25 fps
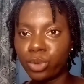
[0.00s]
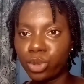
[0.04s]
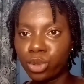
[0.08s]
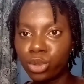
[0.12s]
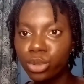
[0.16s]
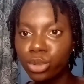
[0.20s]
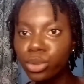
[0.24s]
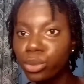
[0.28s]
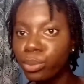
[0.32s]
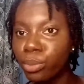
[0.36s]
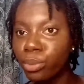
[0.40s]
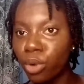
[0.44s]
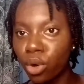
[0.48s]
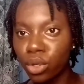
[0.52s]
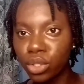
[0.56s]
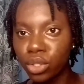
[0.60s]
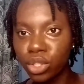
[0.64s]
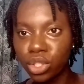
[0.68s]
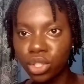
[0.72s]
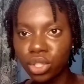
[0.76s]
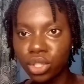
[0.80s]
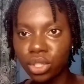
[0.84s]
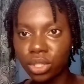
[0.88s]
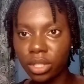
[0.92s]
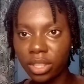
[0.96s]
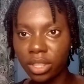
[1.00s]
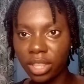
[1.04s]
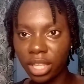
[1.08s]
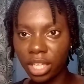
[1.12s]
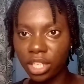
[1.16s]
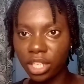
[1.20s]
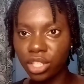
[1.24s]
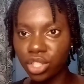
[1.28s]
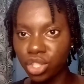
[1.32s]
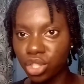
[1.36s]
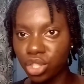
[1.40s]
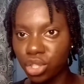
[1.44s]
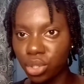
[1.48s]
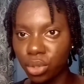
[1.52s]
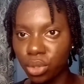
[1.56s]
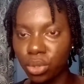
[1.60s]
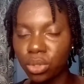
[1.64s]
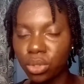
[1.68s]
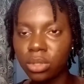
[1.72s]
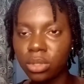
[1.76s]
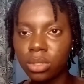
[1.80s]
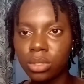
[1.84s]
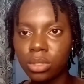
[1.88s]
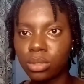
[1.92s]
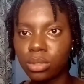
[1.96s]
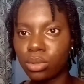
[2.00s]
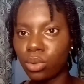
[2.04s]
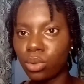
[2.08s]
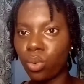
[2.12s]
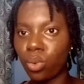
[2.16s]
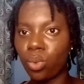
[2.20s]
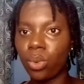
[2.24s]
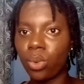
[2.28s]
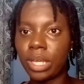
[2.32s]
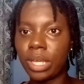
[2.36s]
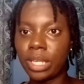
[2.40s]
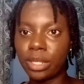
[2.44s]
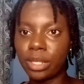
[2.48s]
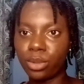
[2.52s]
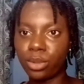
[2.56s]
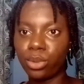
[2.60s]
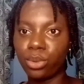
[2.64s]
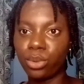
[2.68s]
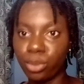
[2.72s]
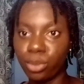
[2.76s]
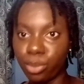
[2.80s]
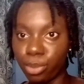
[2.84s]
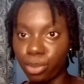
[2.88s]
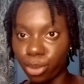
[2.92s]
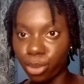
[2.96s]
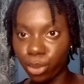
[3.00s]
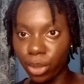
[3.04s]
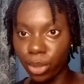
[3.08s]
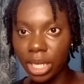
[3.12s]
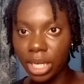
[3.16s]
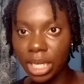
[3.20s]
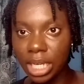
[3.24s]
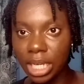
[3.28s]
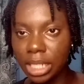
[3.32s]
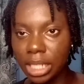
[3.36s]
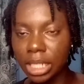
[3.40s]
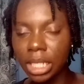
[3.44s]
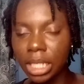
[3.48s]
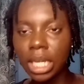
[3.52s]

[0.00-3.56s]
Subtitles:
too much tension, so it could break,